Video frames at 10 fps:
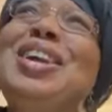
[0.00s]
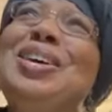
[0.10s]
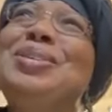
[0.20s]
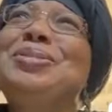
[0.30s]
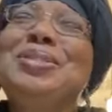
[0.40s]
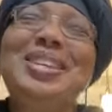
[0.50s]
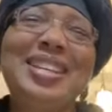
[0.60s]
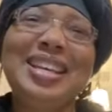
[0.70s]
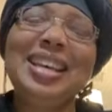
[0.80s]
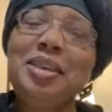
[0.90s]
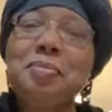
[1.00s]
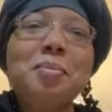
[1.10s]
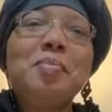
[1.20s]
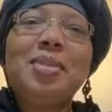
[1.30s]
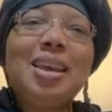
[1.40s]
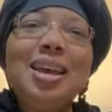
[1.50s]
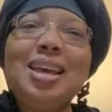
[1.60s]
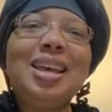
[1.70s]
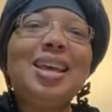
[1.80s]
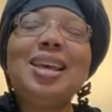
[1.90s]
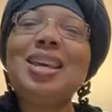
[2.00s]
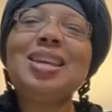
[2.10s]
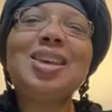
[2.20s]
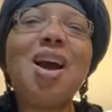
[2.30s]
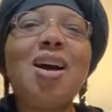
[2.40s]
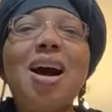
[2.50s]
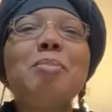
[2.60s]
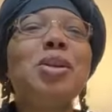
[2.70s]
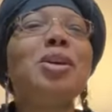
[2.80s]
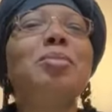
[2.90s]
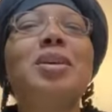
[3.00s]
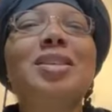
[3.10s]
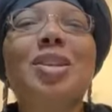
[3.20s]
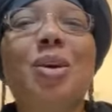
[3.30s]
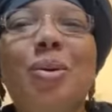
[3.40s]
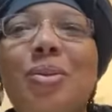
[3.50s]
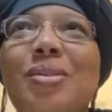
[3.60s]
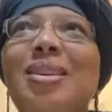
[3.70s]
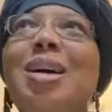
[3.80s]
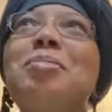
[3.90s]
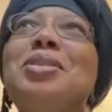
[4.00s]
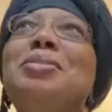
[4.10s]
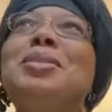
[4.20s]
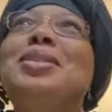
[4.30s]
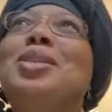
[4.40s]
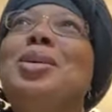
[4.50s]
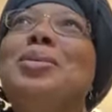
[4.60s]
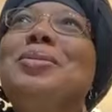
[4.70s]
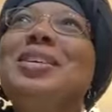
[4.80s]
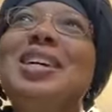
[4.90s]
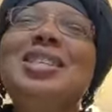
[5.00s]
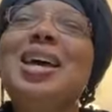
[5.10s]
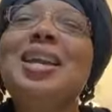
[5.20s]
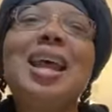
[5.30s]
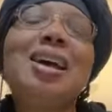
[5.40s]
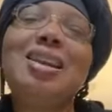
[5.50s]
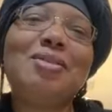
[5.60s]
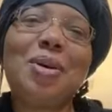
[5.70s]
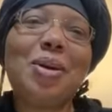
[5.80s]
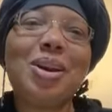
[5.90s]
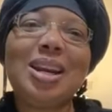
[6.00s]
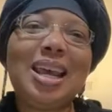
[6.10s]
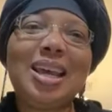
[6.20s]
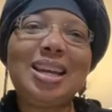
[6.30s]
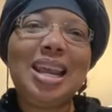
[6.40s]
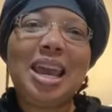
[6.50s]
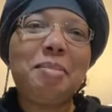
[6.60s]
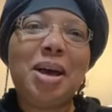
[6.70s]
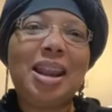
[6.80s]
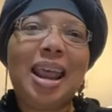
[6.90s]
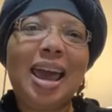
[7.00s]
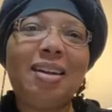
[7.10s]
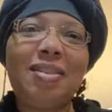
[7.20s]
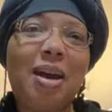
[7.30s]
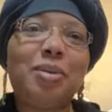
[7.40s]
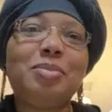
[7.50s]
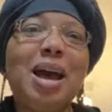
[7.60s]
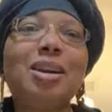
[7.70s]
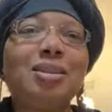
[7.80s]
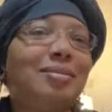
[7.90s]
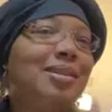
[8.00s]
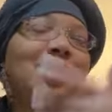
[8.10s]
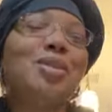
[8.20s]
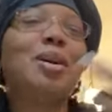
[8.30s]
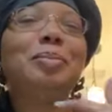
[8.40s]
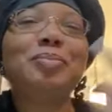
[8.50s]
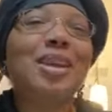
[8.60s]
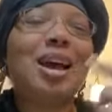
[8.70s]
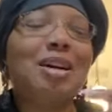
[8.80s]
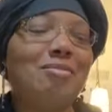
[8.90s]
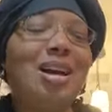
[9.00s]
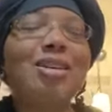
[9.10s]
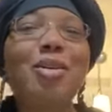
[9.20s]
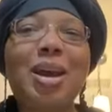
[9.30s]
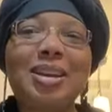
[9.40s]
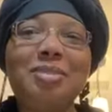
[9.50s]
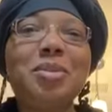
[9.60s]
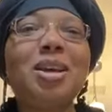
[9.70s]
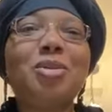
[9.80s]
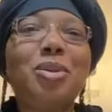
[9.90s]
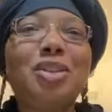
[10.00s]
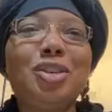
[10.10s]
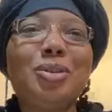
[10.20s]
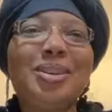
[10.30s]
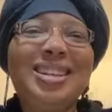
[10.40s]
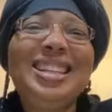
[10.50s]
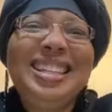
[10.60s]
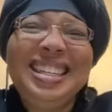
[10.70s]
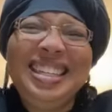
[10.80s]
No. Do you have safe search on? Uh, y'all, I'm a little bit slow. I'm a little bit slow. So I, I never heard of that a day in my life. I was about to, you know, yeah, I was about to crack some ignorant joke.